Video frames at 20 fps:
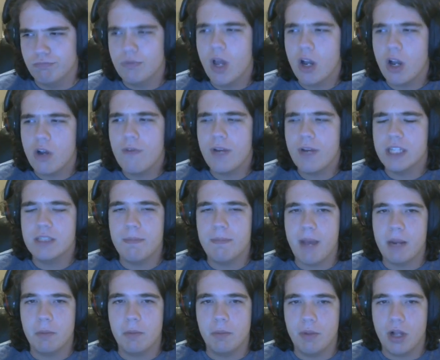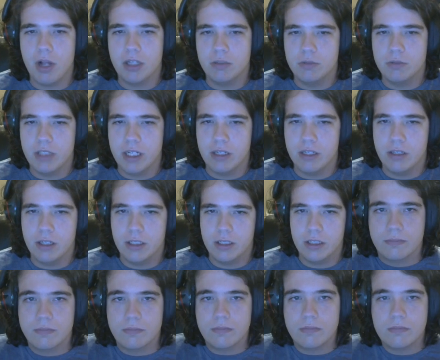I'll go find some magma blocks and take a look.
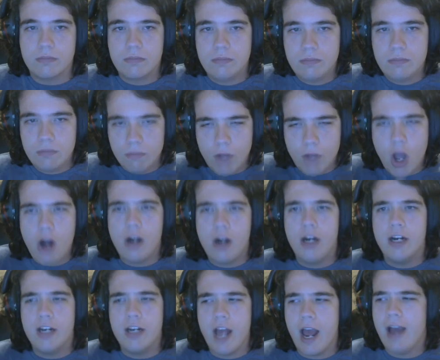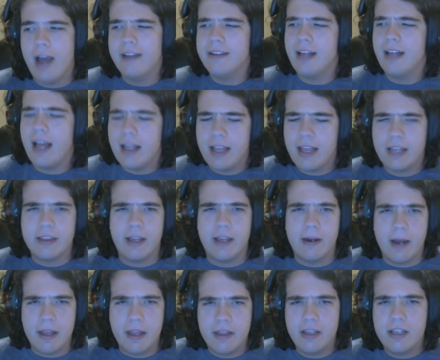All right, yeah, I like that.
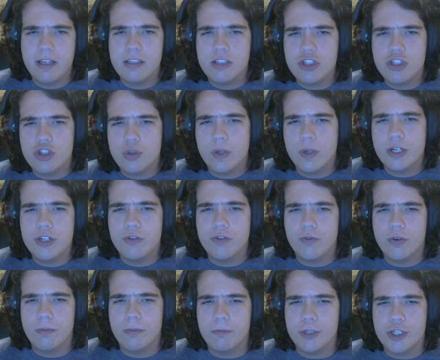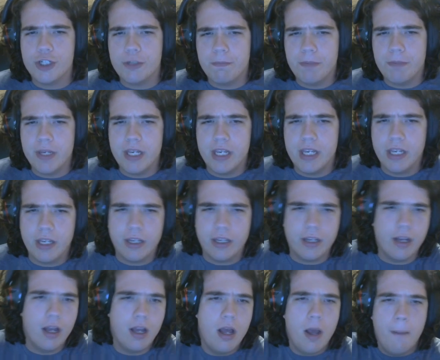I think as a switch from just
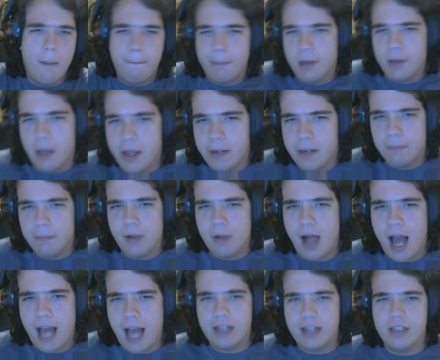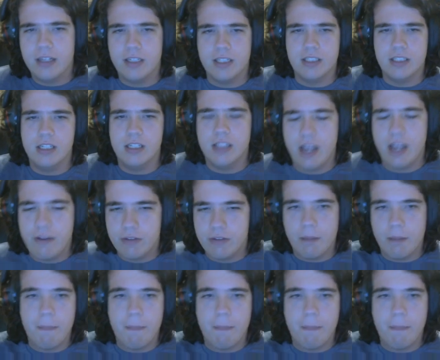being plain black to suddenly having the